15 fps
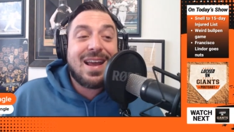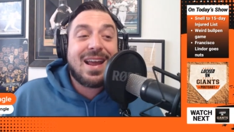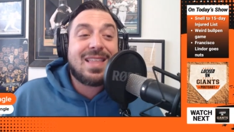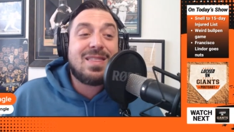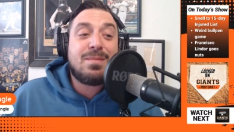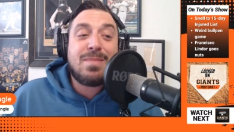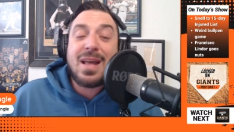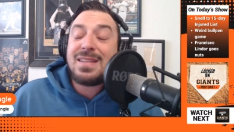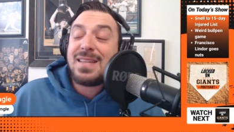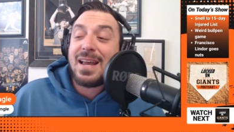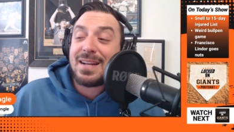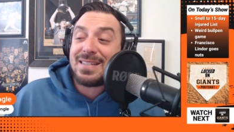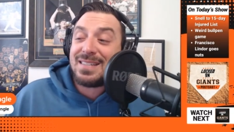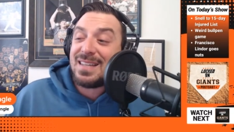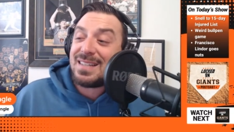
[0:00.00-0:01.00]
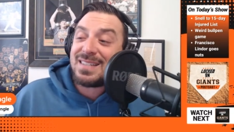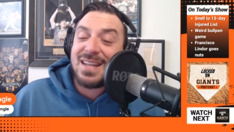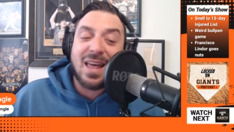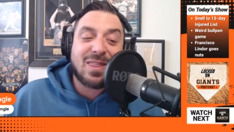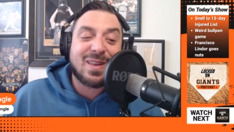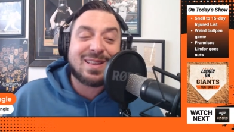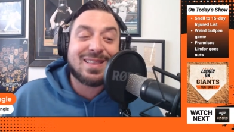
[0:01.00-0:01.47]
And the Mets had a
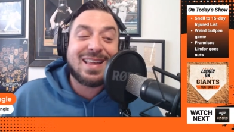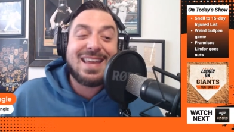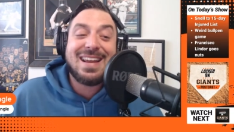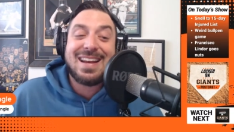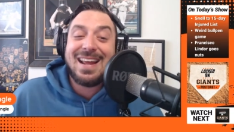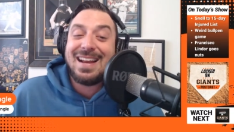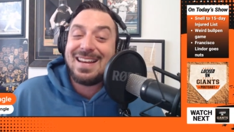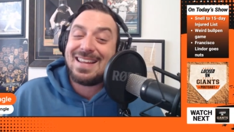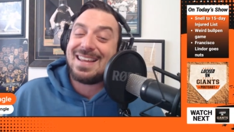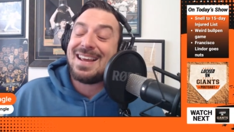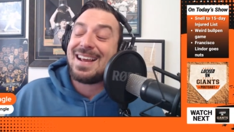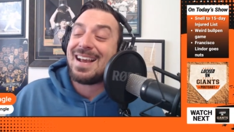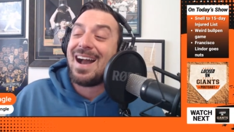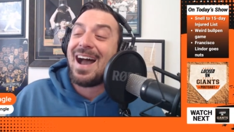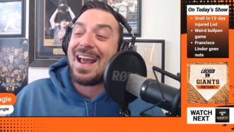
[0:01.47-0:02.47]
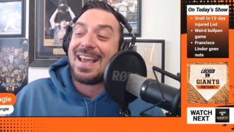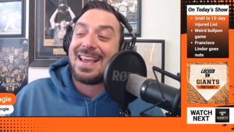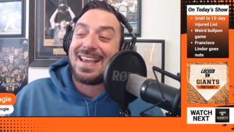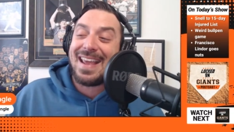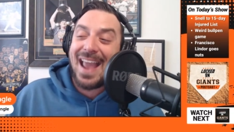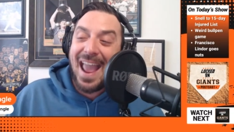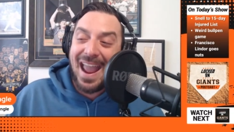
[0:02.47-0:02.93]
6-0 lead, and he got
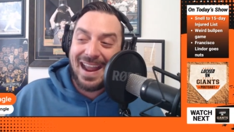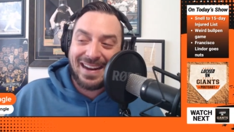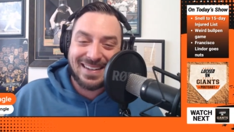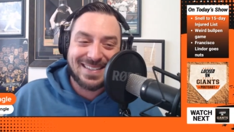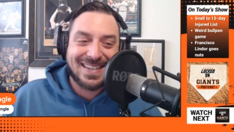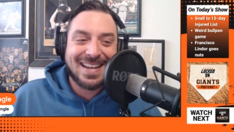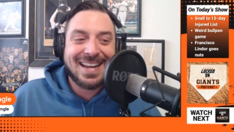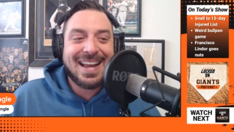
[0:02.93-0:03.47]
yanked.